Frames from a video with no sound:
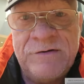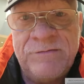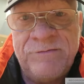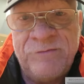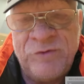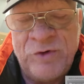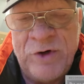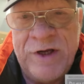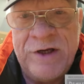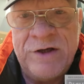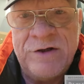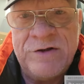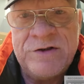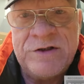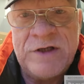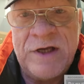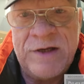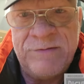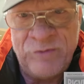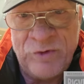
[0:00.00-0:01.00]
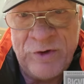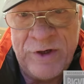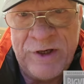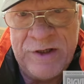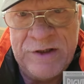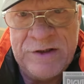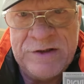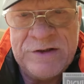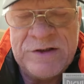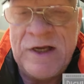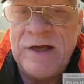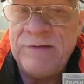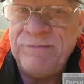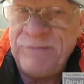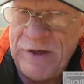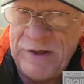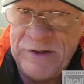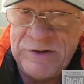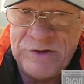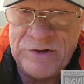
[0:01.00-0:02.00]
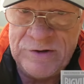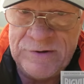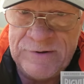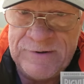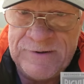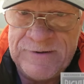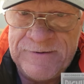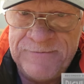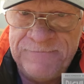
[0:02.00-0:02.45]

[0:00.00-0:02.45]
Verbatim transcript: prayers and praise and patience.